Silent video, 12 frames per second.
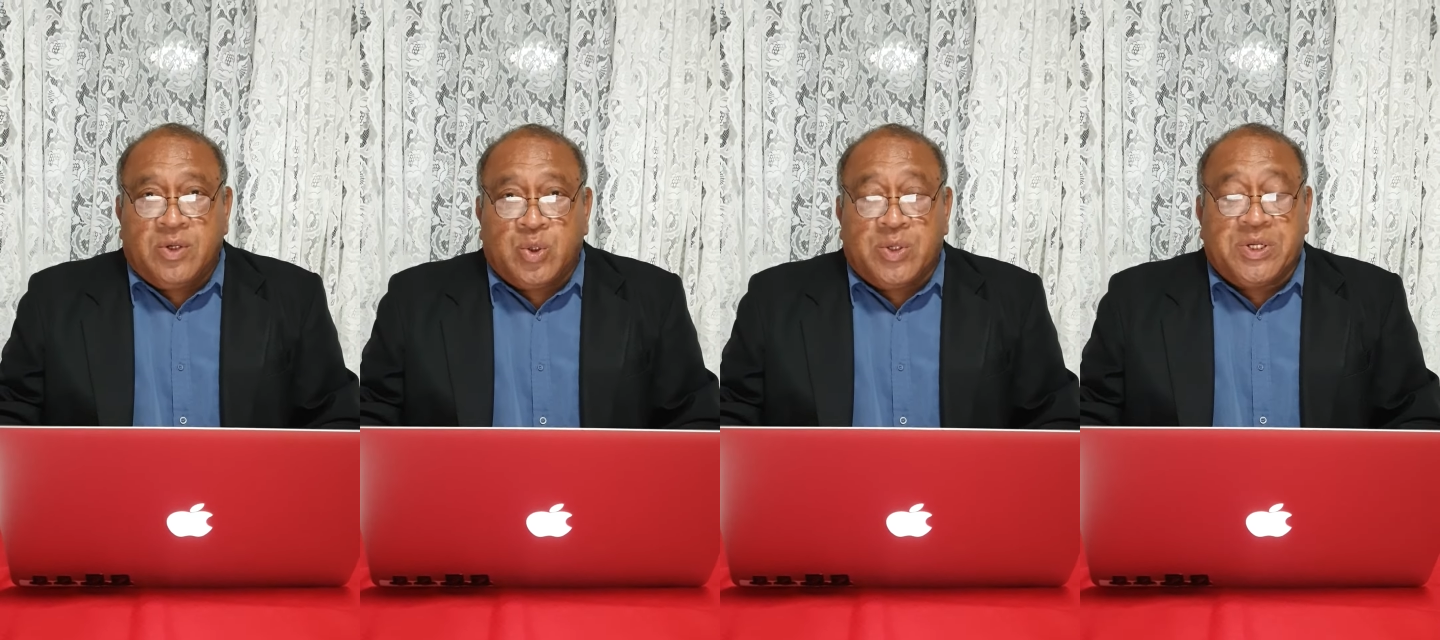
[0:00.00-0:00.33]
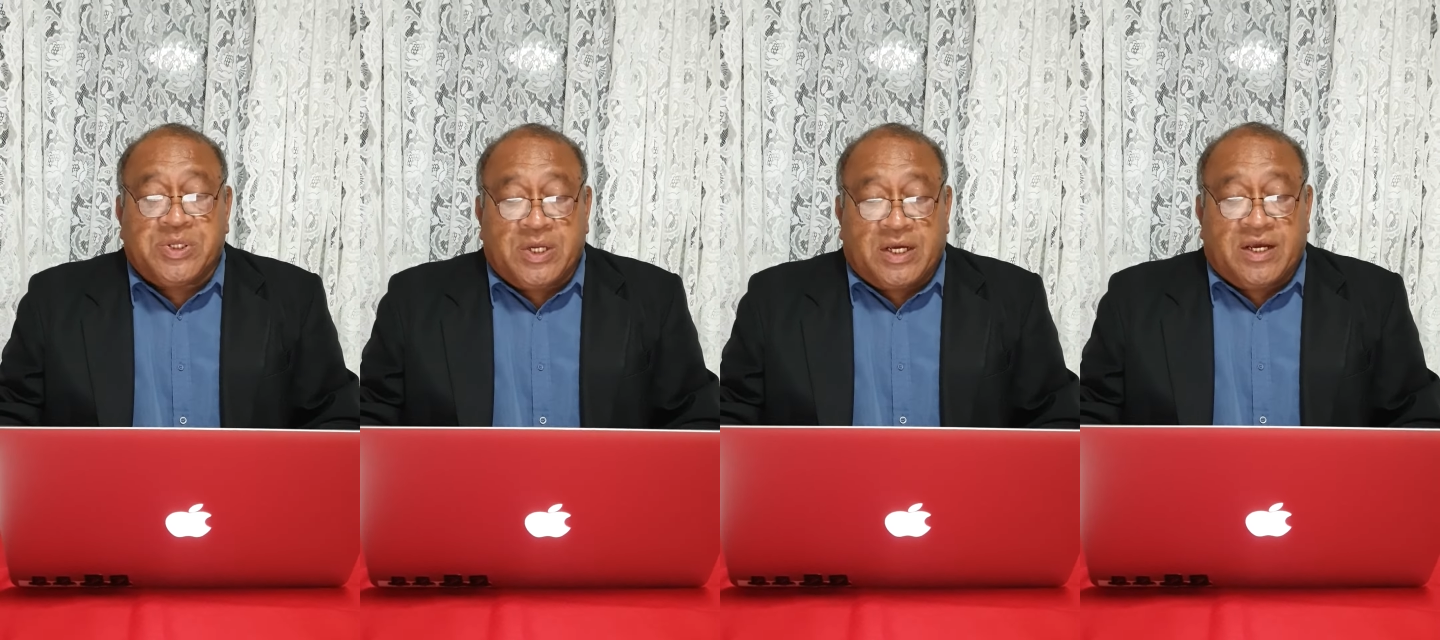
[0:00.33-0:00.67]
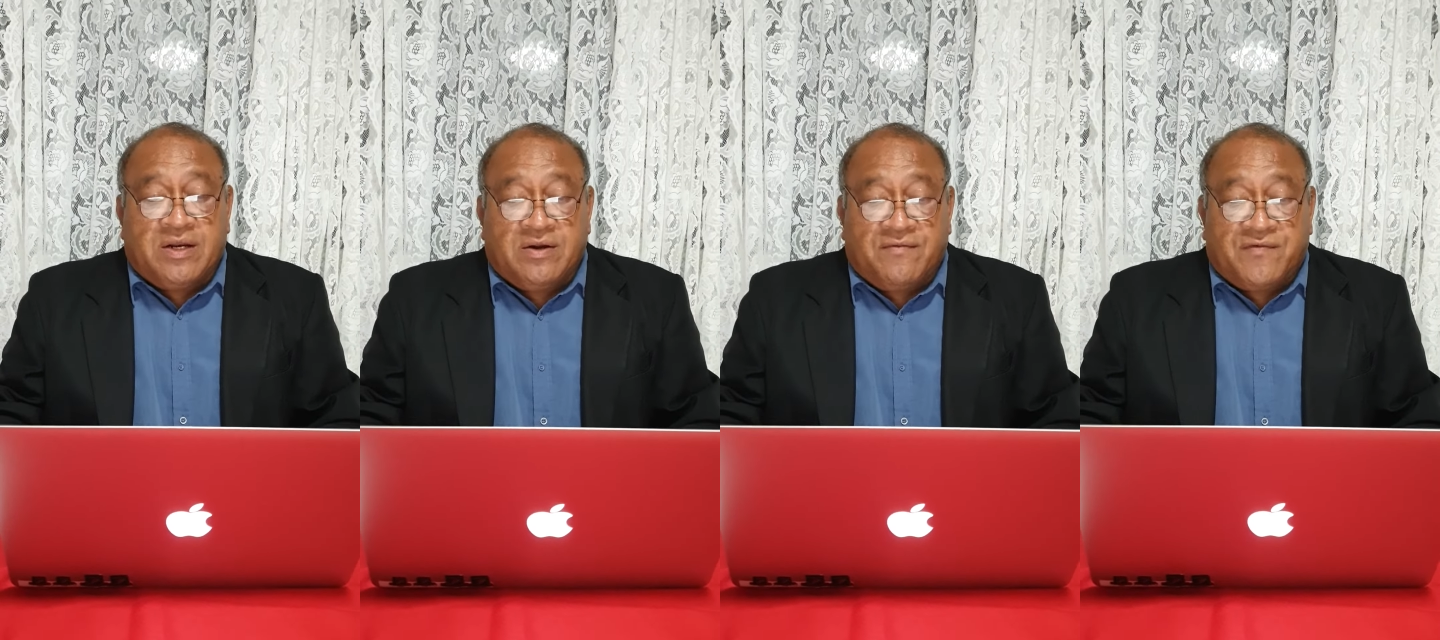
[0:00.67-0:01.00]

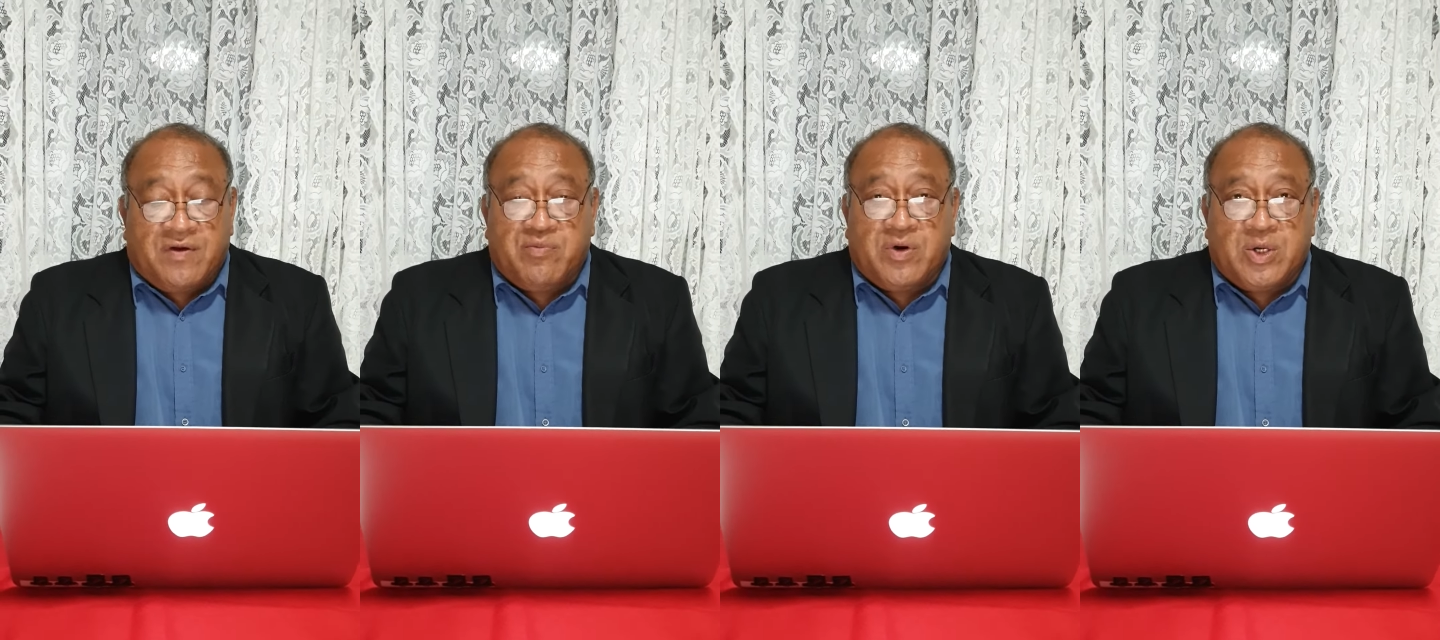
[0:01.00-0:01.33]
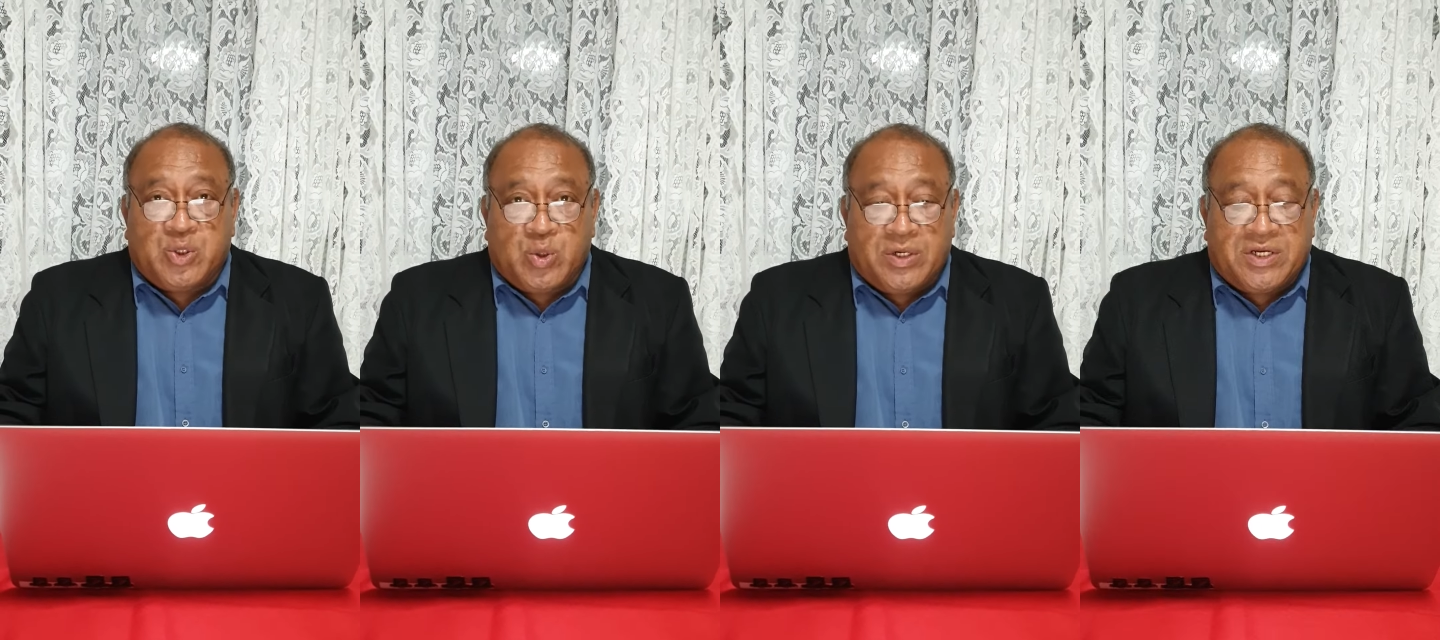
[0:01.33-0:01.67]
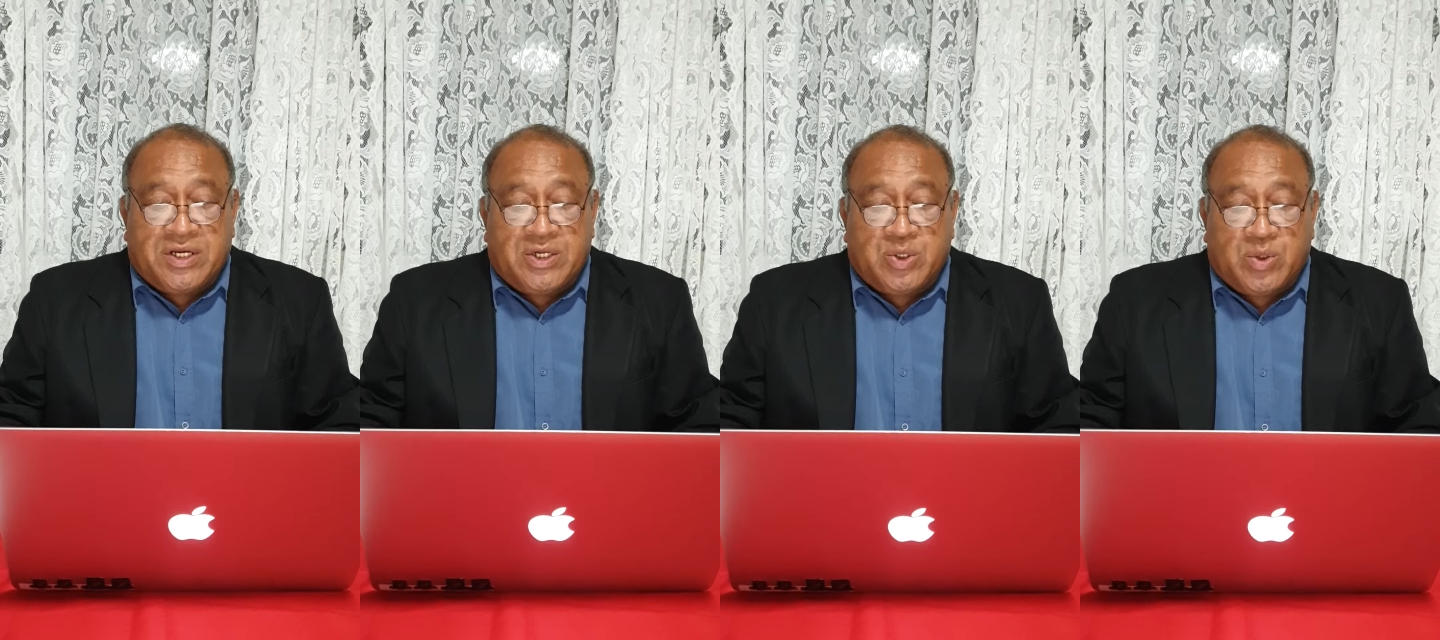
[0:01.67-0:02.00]
22nd of February
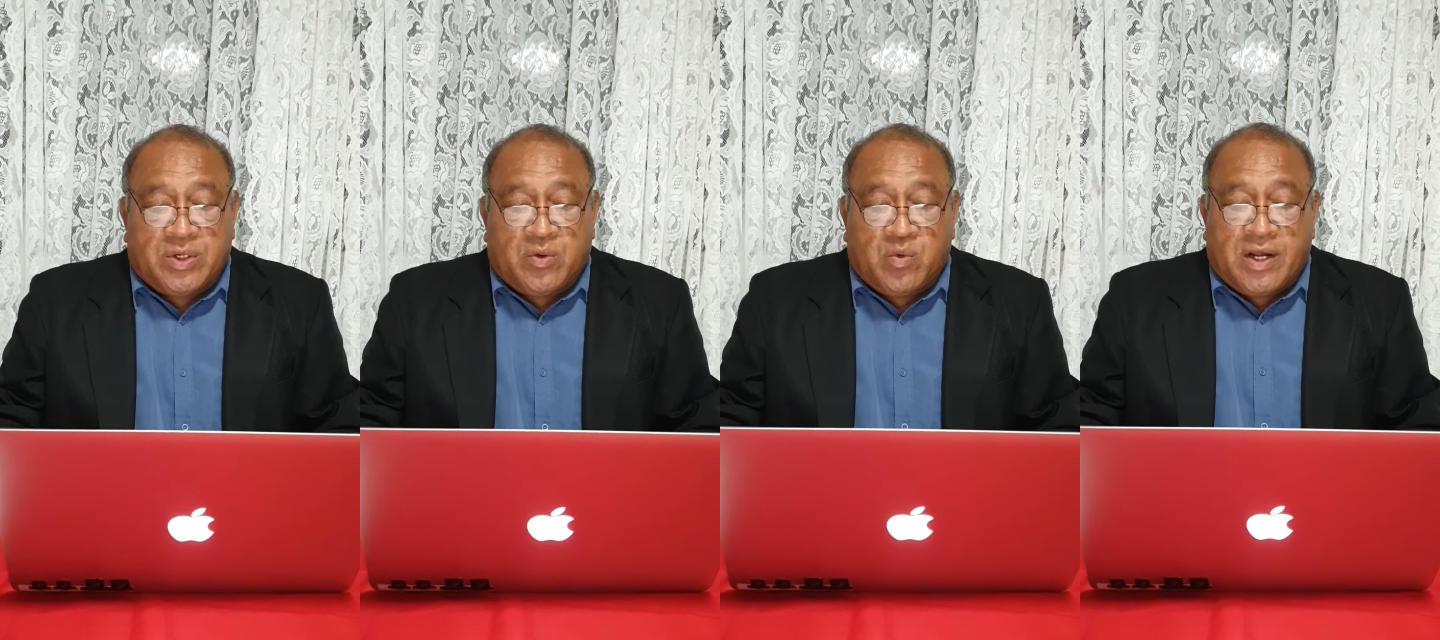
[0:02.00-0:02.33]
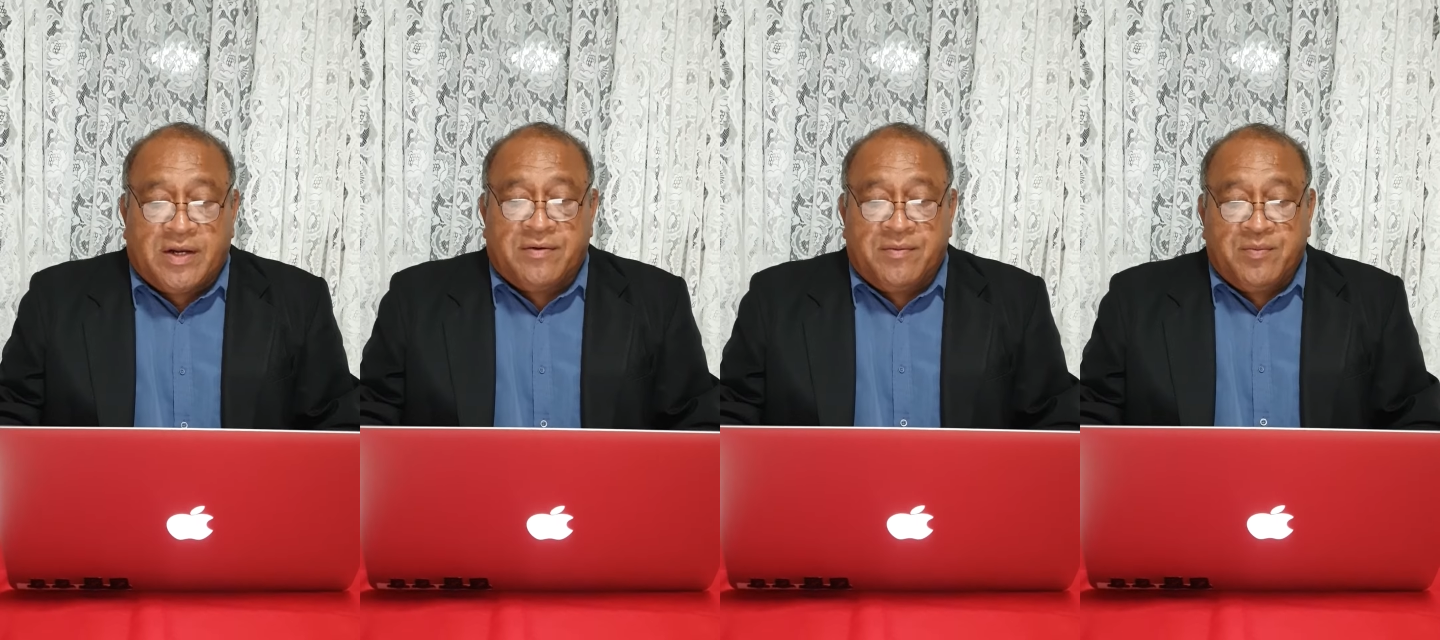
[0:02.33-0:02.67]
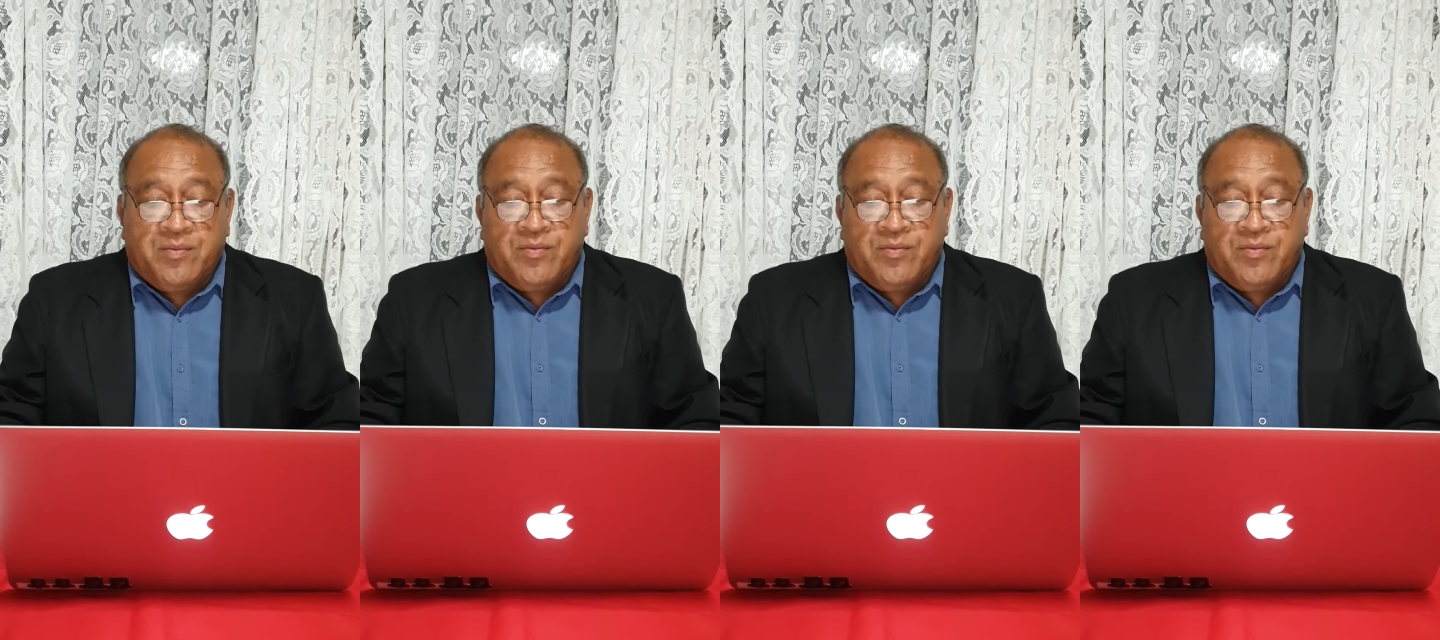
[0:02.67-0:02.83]
2021,